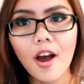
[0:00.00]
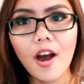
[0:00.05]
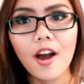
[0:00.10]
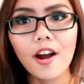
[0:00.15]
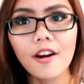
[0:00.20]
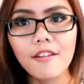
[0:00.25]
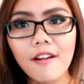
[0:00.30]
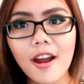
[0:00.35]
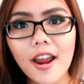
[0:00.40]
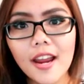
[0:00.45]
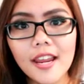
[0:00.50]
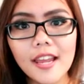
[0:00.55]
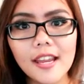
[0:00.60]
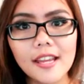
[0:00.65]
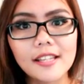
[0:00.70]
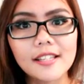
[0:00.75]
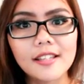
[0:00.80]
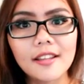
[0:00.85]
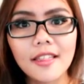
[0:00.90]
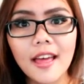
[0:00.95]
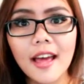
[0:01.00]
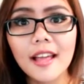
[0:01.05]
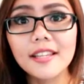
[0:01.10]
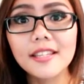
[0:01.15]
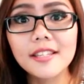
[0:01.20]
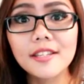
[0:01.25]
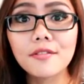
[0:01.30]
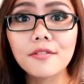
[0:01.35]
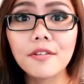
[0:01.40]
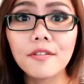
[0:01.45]
Alrighty, so
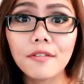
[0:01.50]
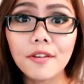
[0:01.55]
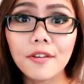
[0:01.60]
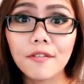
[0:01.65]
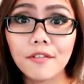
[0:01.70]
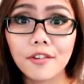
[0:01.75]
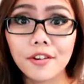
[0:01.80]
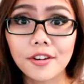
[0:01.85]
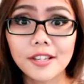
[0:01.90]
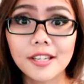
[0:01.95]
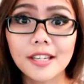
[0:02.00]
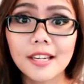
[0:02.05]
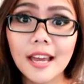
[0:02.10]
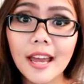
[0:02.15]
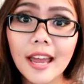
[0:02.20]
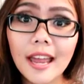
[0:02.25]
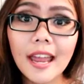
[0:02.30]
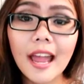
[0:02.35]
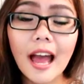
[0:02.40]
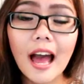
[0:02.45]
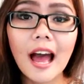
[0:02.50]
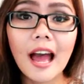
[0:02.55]
that's the review for today.